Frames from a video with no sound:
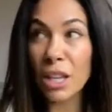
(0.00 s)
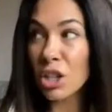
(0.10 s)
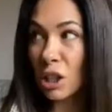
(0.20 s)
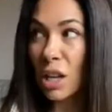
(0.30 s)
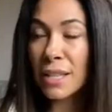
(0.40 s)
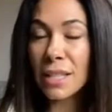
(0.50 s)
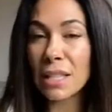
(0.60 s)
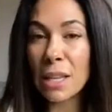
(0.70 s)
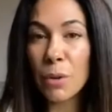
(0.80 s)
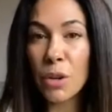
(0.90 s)
Like, she likes to
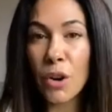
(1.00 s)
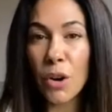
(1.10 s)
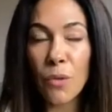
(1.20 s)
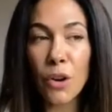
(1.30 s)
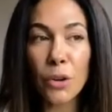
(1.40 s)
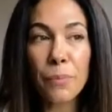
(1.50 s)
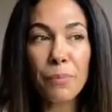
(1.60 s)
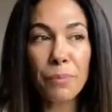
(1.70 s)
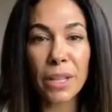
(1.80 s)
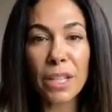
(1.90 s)
sleep in her own
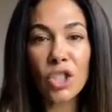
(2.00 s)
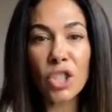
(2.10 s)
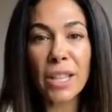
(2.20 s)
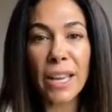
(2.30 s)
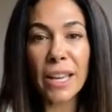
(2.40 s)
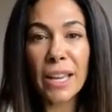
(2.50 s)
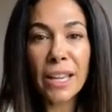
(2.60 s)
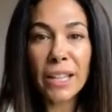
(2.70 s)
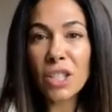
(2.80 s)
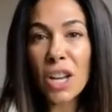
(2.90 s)
room, but it's just that
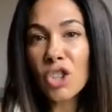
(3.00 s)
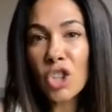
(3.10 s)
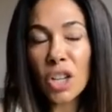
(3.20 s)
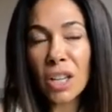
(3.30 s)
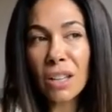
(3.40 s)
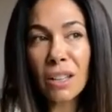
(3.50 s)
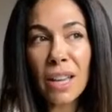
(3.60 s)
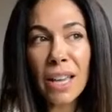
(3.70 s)
touching.